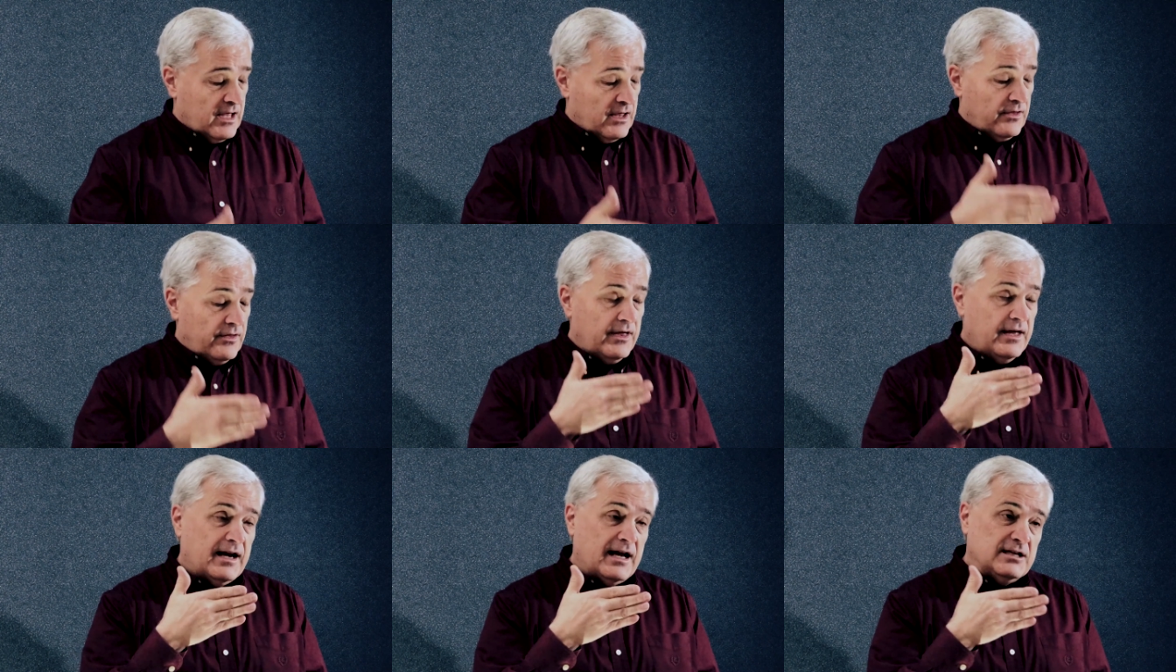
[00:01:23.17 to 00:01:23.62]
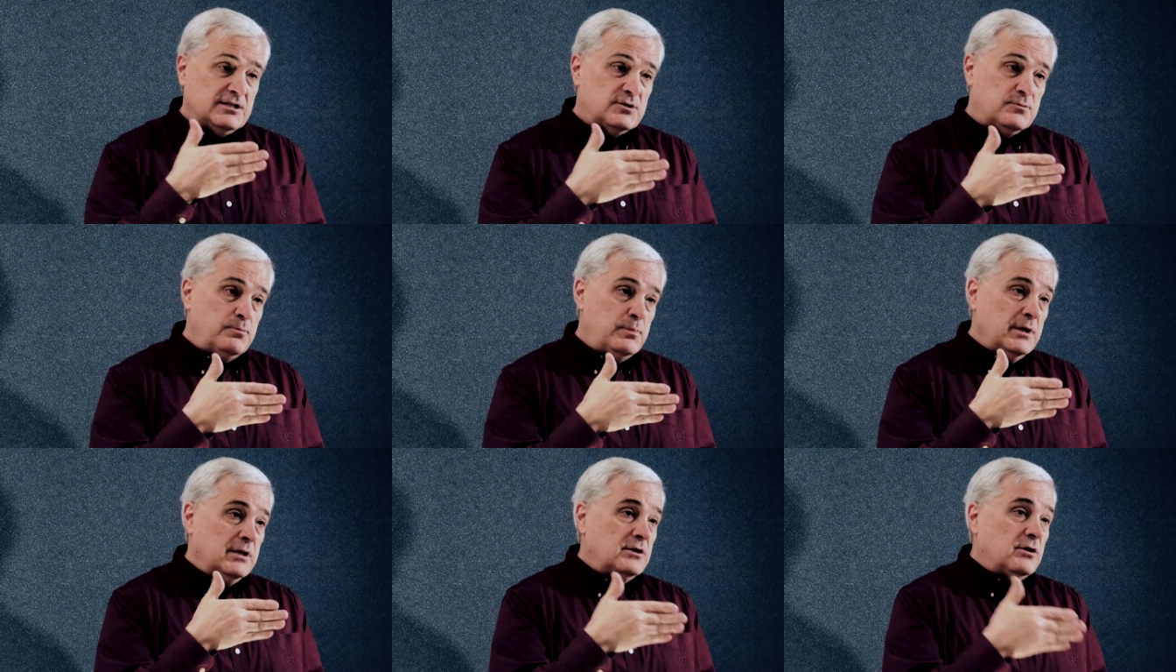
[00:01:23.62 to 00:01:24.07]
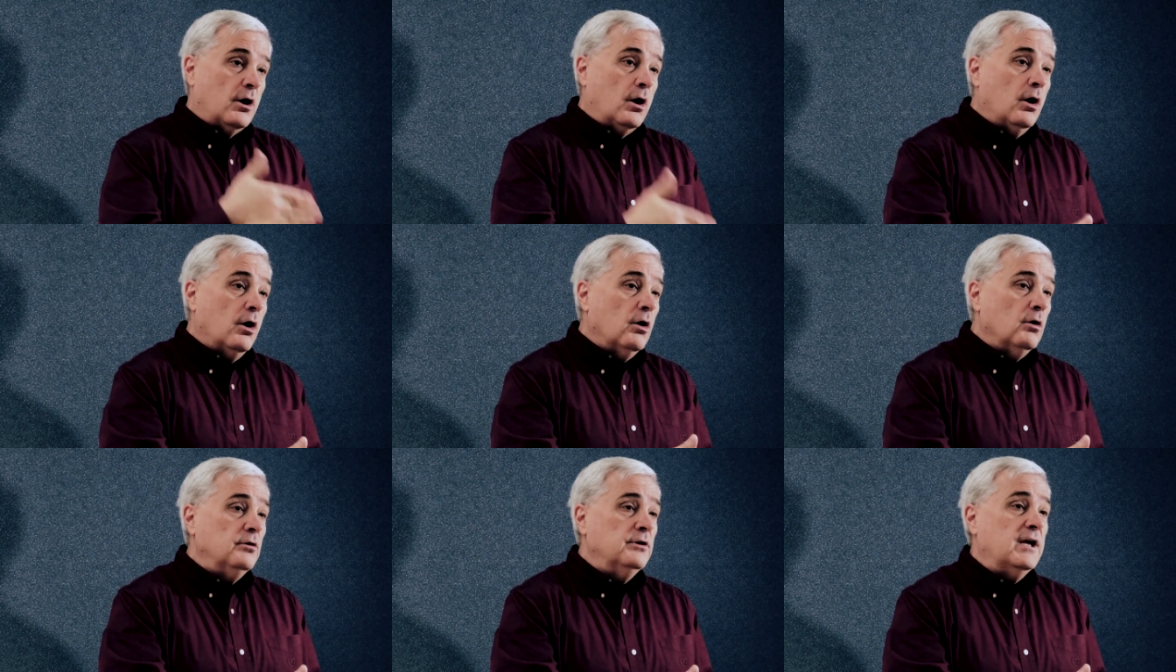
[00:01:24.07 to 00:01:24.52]
that I spent the
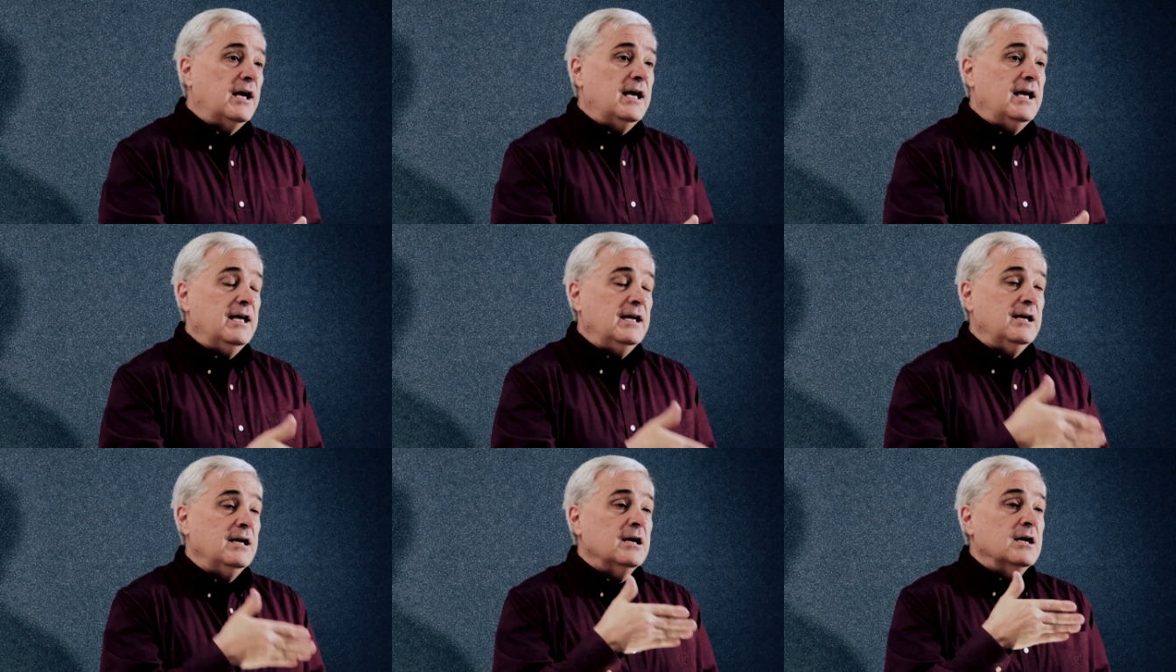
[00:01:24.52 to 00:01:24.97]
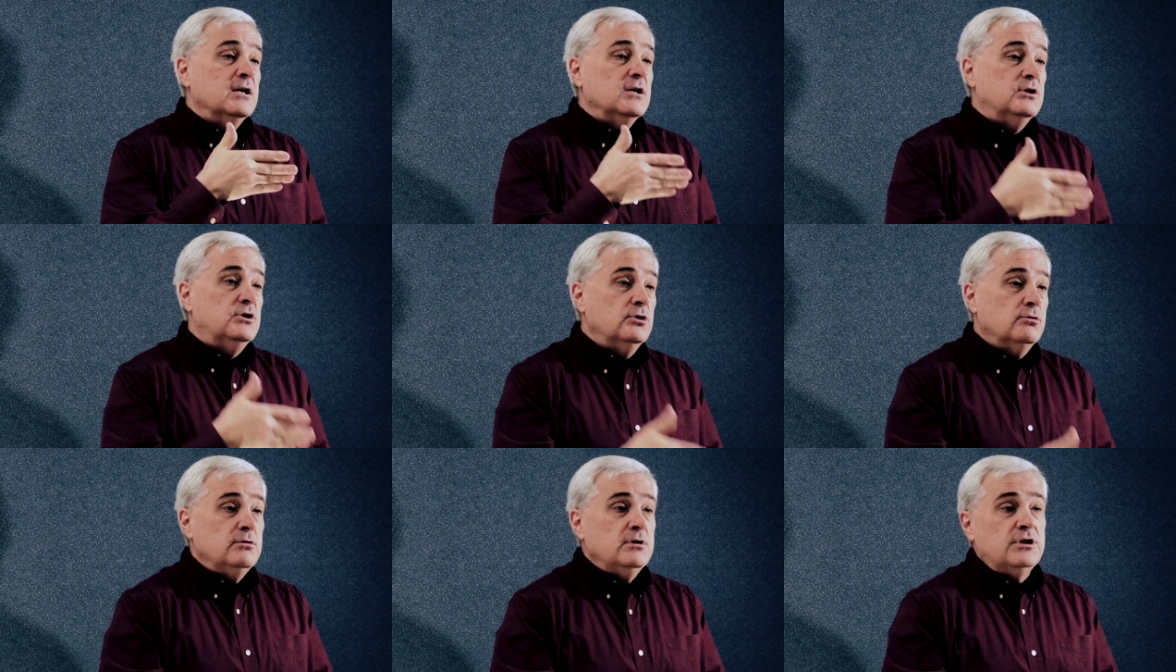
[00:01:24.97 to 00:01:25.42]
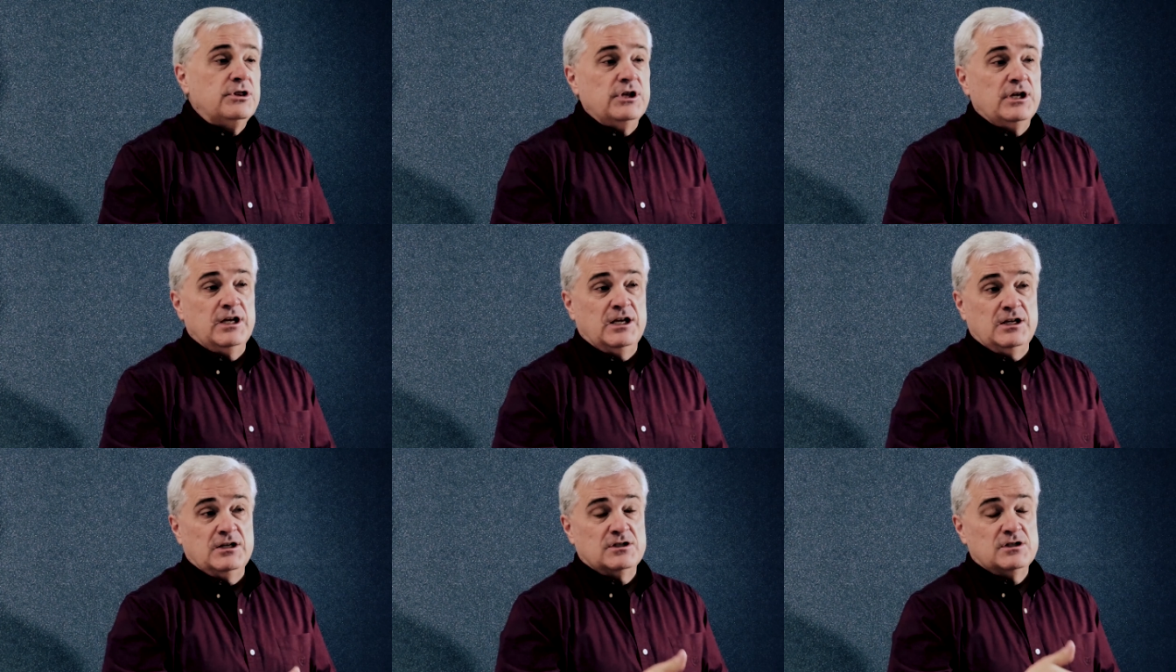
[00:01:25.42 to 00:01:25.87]
whole day doing
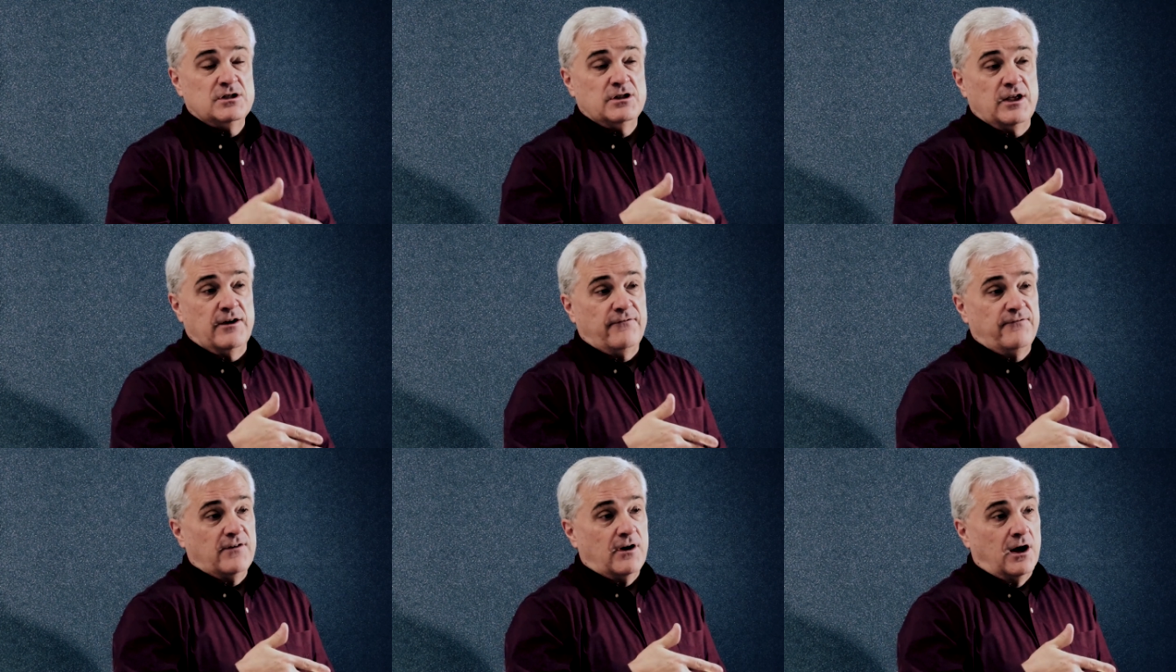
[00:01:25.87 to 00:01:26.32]
things that